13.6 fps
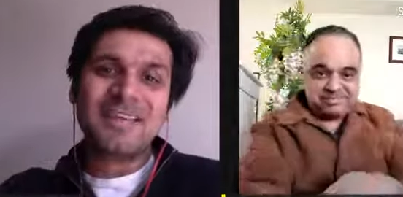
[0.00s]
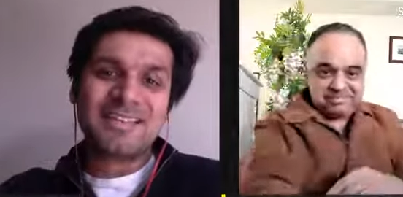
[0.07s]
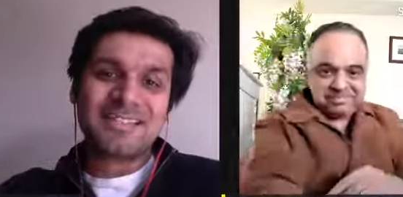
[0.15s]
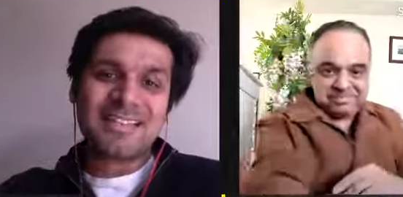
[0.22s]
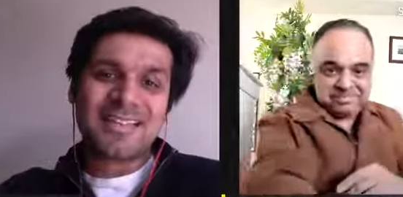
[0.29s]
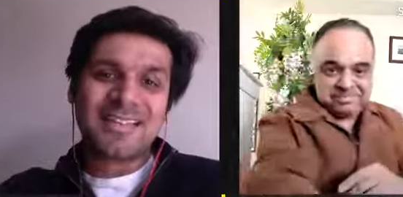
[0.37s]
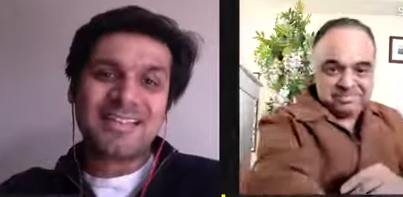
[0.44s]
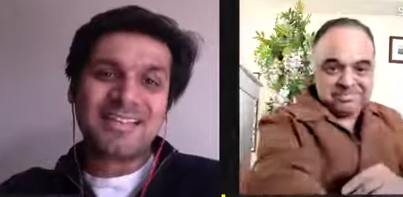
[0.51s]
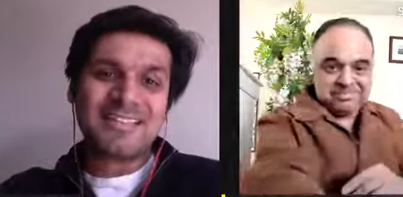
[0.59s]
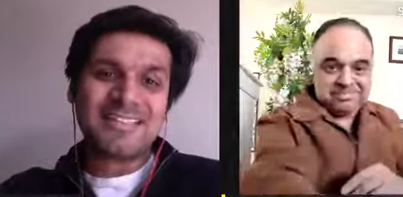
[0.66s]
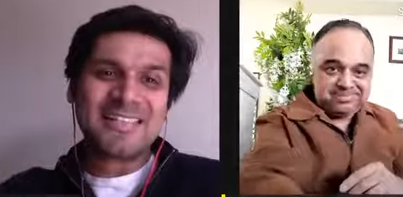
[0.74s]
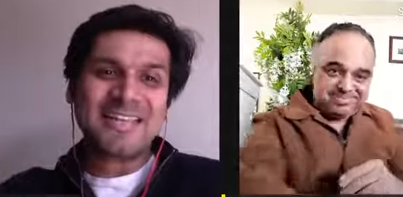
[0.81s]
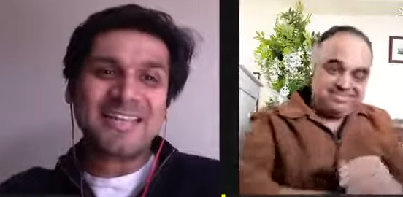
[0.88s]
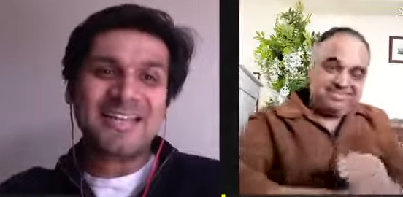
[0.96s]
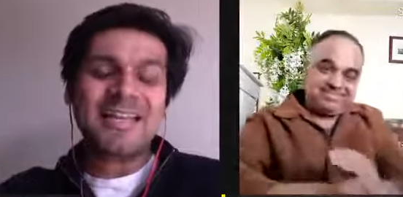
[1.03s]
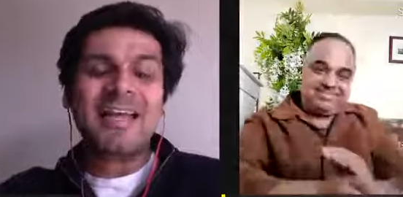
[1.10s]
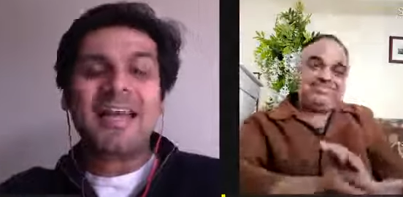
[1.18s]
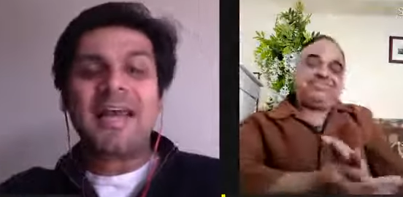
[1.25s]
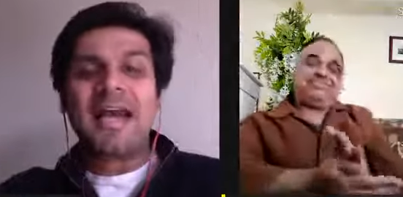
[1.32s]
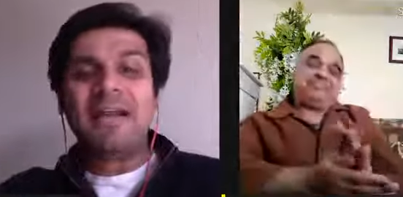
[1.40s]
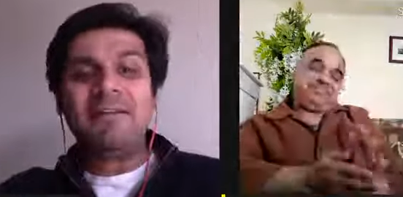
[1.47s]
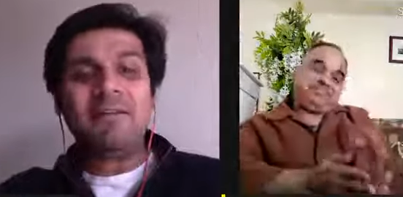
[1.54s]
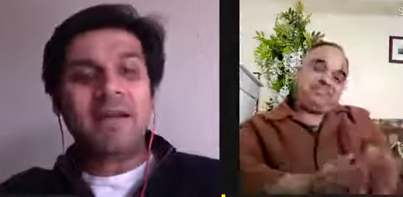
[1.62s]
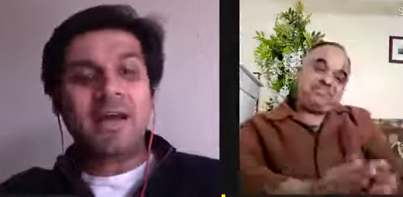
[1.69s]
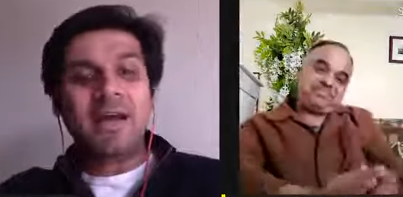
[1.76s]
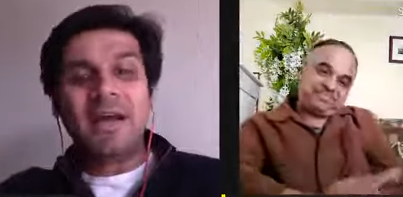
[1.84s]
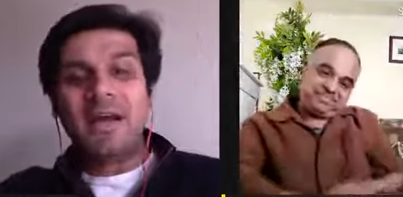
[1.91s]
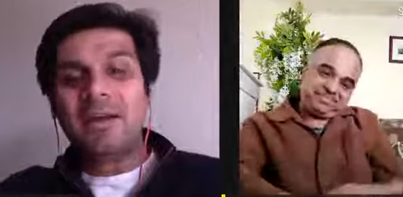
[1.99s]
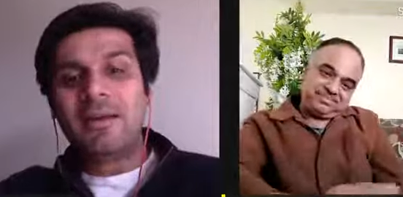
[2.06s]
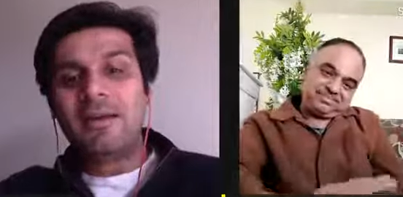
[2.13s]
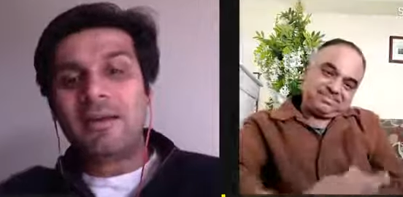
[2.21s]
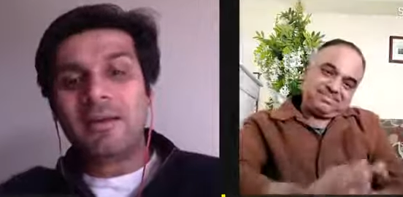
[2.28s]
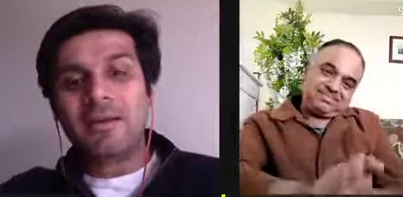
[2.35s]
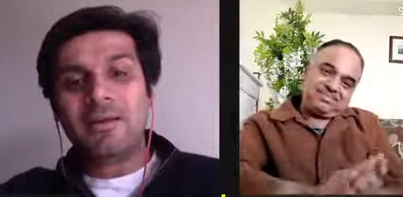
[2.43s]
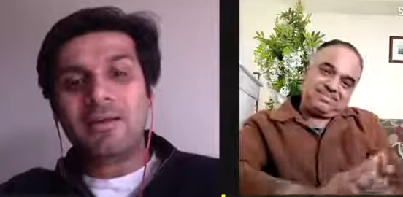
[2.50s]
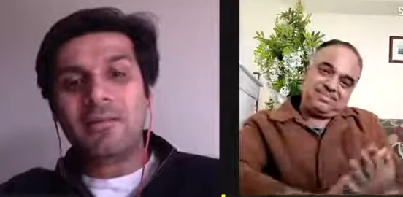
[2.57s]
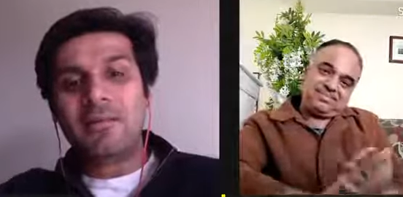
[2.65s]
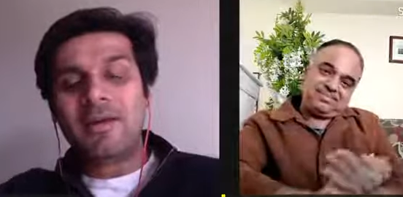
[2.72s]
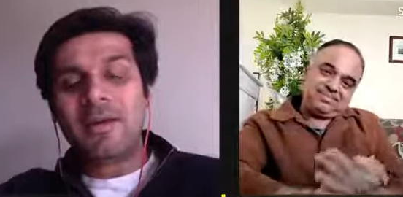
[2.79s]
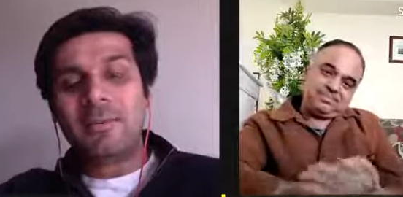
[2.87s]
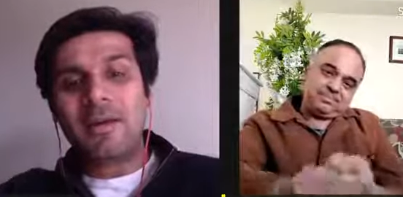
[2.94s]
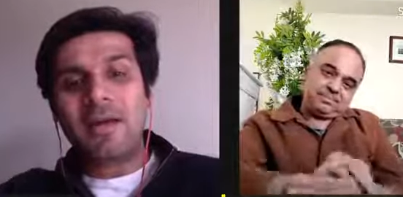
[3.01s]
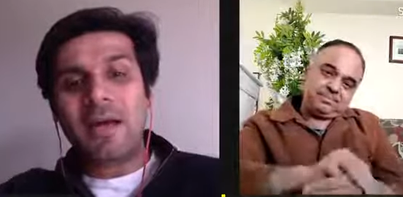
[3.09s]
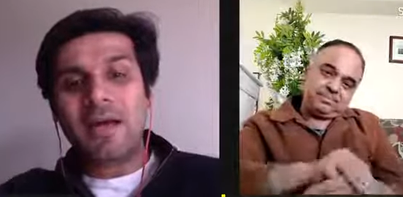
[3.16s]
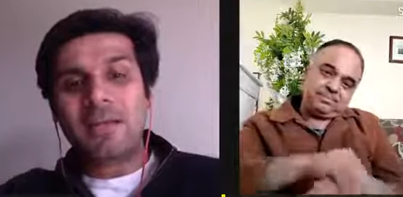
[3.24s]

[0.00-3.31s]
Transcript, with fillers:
Speaker 1: Exactly, exactly. And uh, and uh, Rehman,